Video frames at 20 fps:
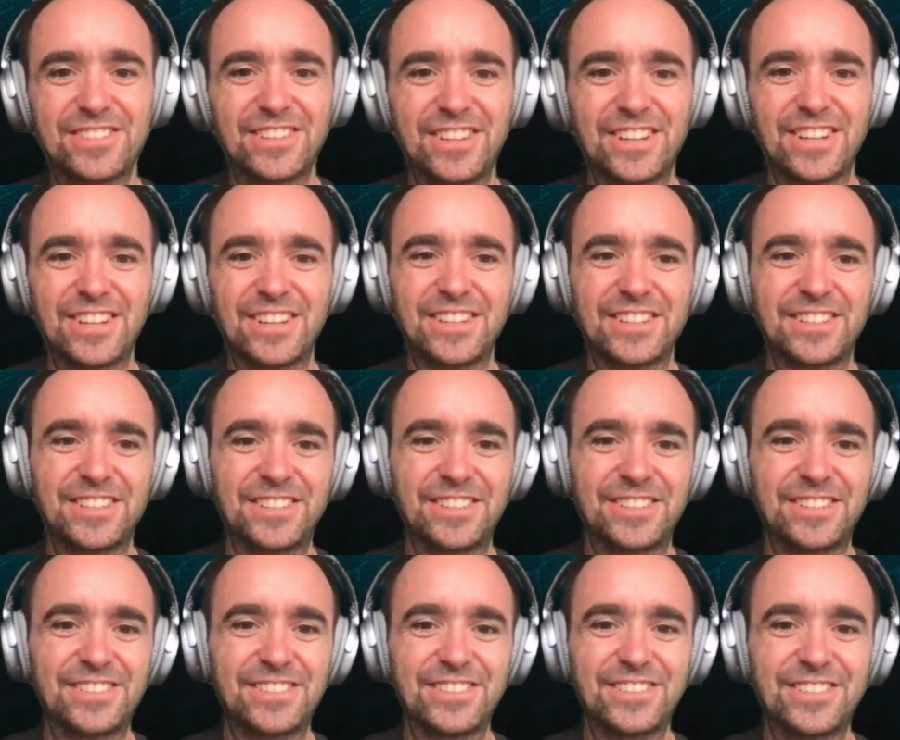
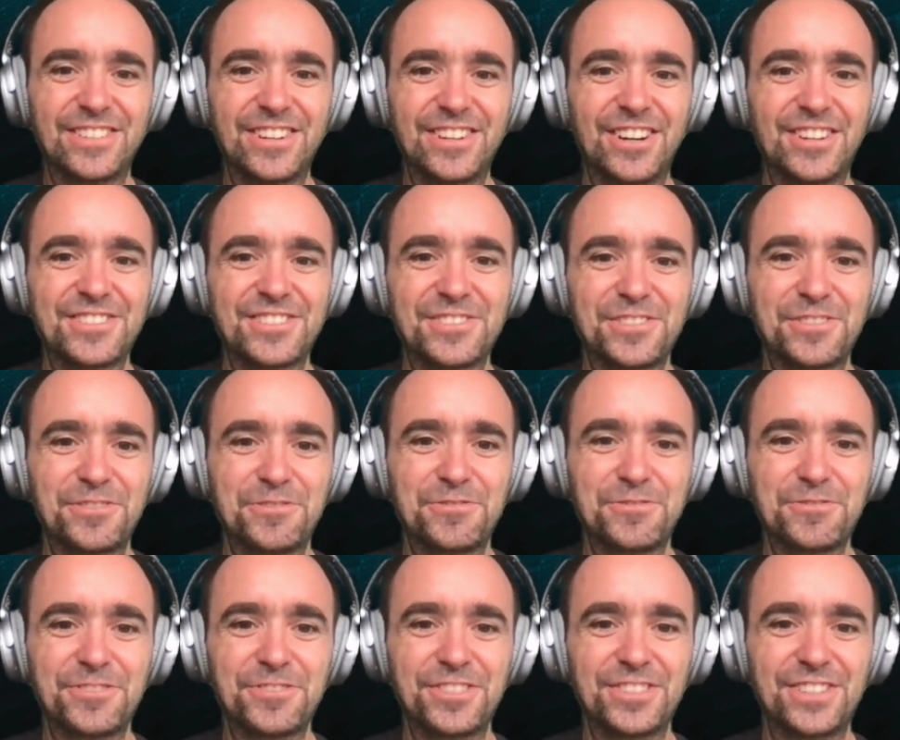And
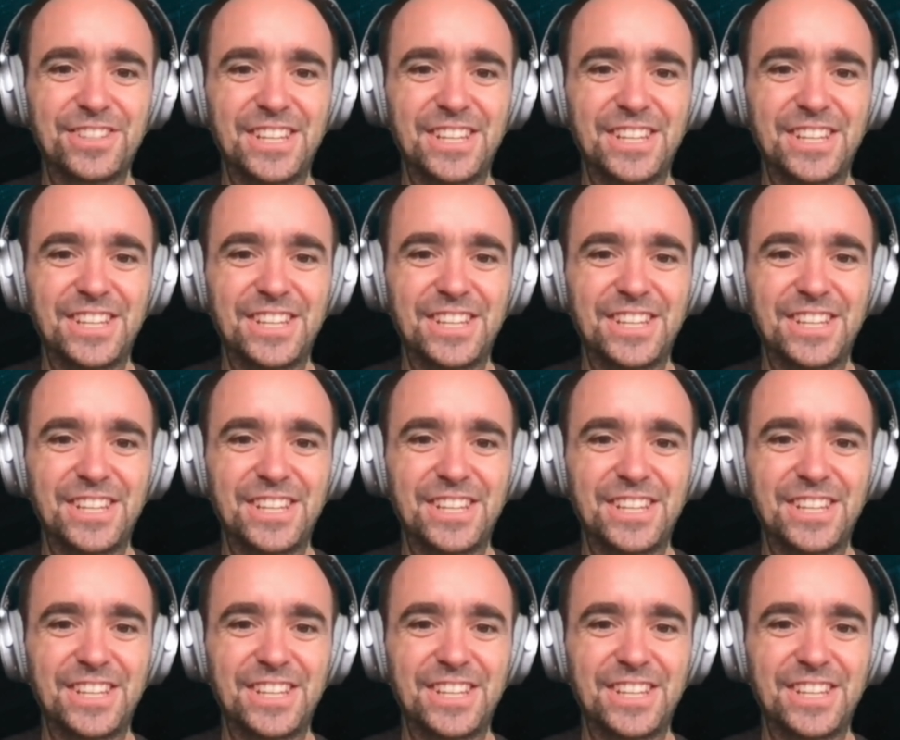also,